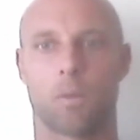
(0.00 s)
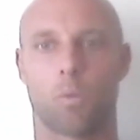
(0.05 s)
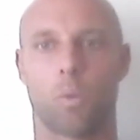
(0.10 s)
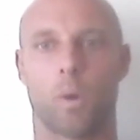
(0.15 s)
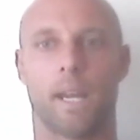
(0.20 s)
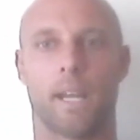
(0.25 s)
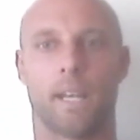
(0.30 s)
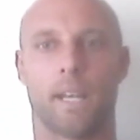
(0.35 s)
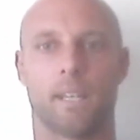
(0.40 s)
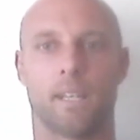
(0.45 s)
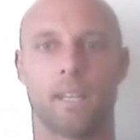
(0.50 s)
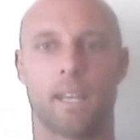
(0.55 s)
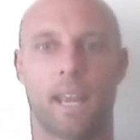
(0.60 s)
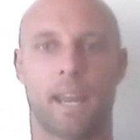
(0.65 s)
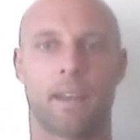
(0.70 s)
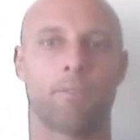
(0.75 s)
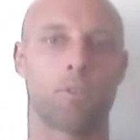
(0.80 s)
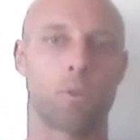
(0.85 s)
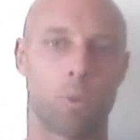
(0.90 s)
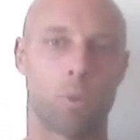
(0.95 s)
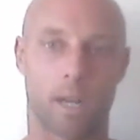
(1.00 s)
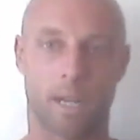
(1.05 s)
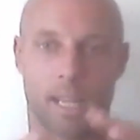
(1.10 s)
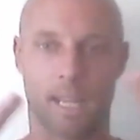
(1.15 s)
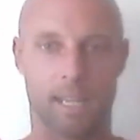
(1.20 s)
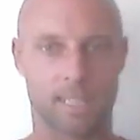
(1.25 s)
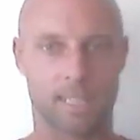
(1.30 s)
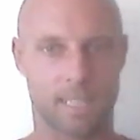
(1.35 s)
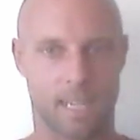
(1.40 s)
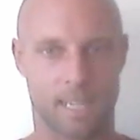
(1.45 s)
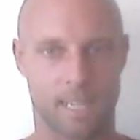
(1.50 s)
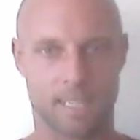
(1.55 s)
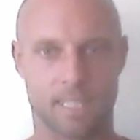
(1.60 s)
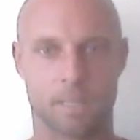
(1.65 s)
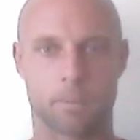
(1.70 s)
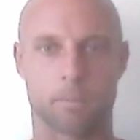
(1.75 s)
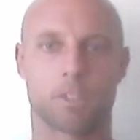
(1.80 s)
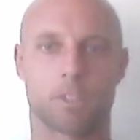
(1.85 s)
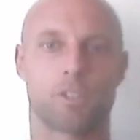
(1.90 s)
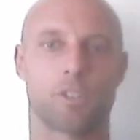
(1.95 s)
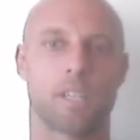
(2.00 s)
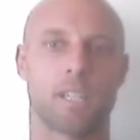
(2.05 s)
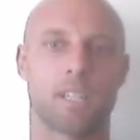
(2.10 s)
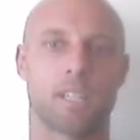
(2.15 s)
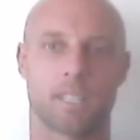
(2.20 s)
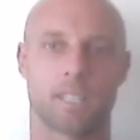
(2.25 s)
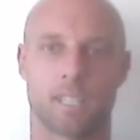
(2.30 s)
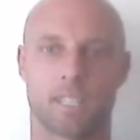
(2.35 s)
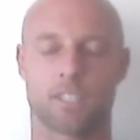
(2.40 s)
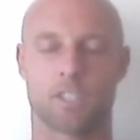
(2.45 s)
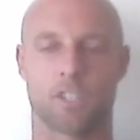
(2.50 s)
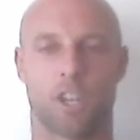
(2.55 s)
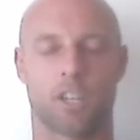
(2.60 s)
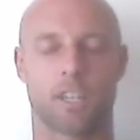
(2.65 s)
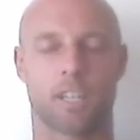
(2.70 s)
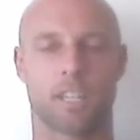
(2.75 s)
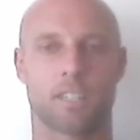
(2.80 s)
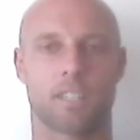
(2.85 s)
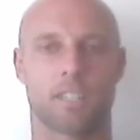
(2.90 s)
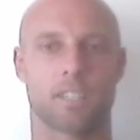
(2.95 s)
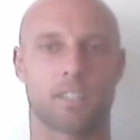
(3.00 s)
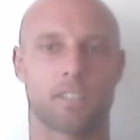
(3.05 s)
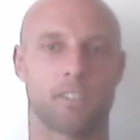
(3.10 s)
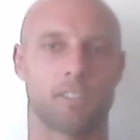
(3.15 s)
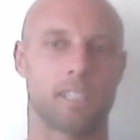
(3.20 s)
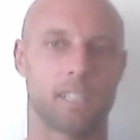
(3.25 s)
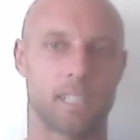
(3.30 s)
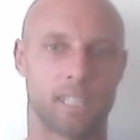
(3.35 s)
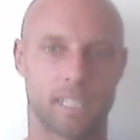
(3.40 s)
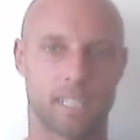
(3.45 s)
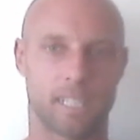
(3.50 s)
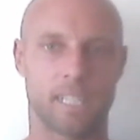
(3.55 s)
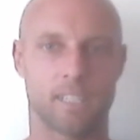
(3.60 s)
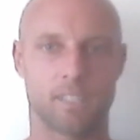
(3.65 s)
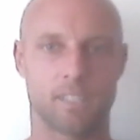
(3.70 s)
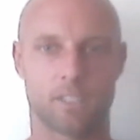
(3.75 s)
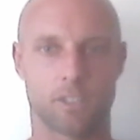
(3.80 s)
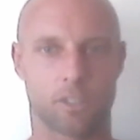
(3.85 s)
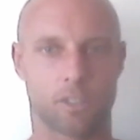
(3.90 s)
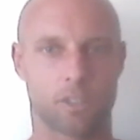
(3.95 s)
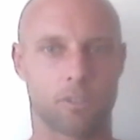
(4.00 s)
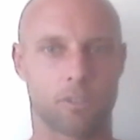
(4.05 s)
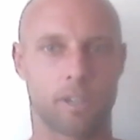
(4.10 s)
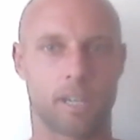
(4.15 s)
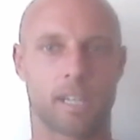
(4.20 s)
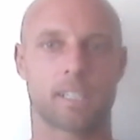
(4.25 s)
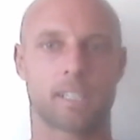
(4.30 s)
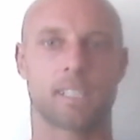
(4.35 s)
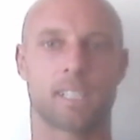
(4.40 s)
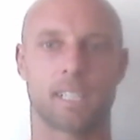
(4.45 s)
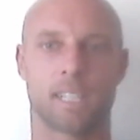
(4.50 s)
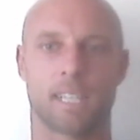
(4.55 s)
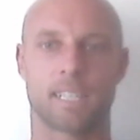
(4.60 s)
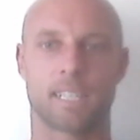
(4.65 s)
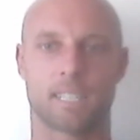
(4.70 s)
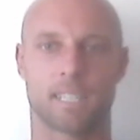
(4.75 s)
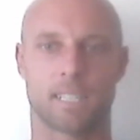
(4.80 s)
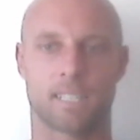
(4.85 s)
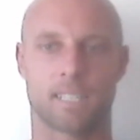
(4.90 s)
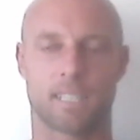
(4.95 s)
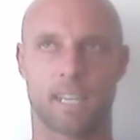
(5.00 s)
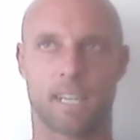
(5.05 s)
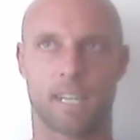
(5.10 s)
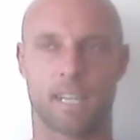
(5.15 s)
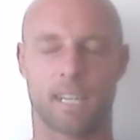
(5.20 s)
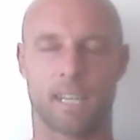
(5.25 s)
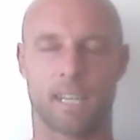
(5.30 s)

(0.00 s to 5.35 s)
When everyone has asymmetries and it's not necessarily needed to correct unless it's